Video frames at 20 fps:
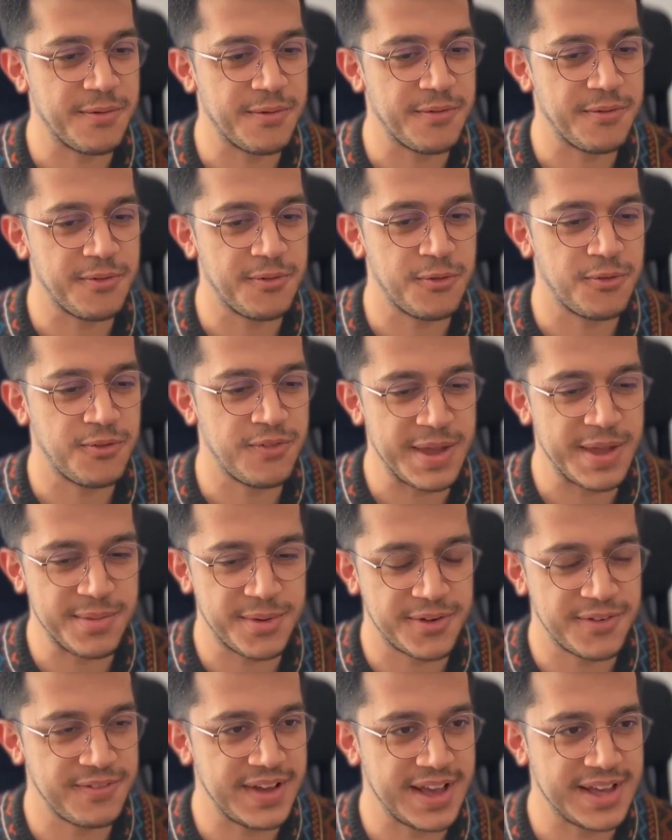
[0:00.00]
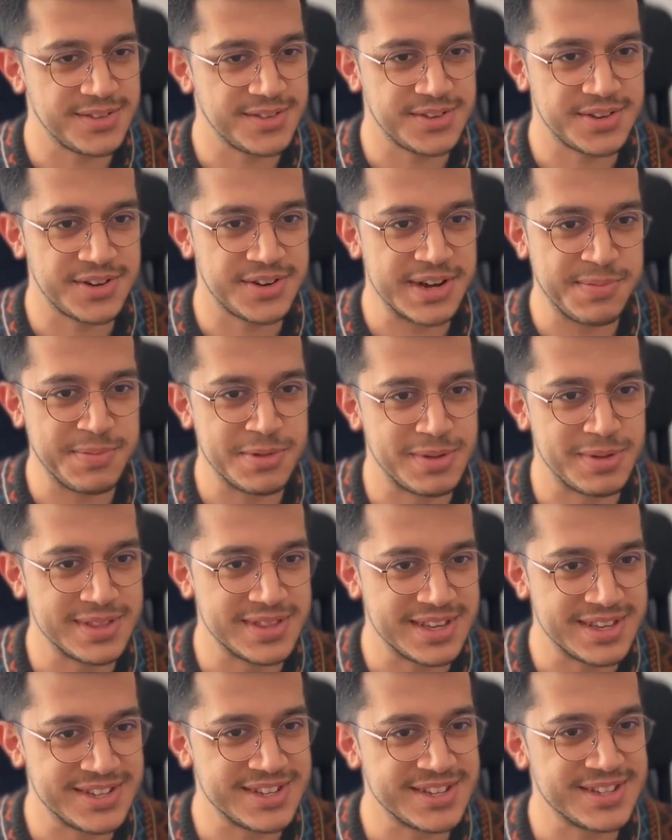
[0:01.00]
way more faster
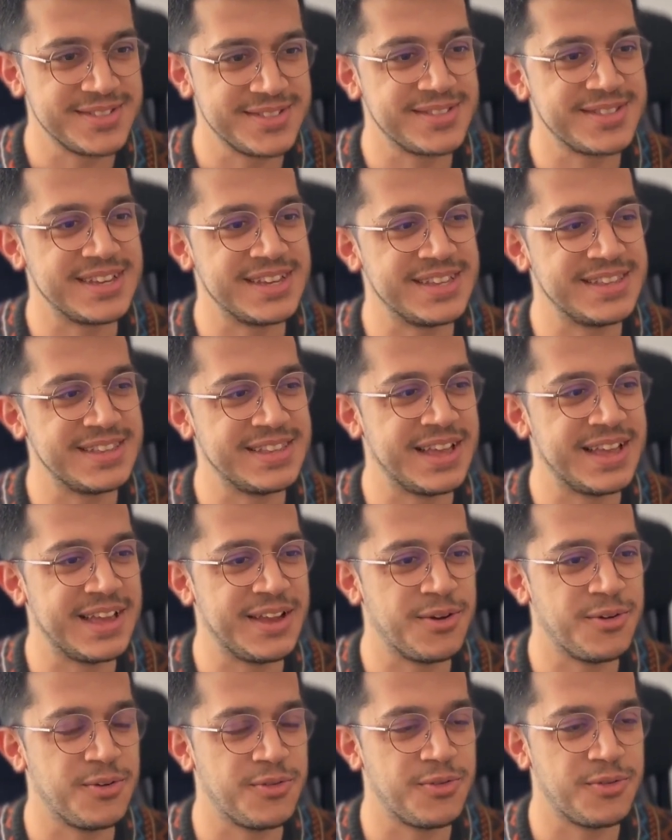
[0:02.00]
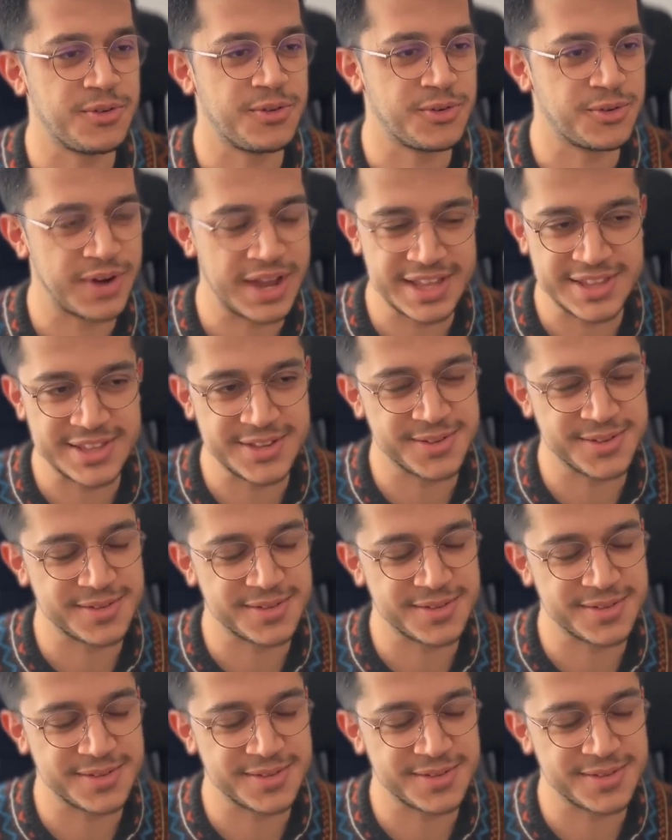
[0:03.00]
implementations and great use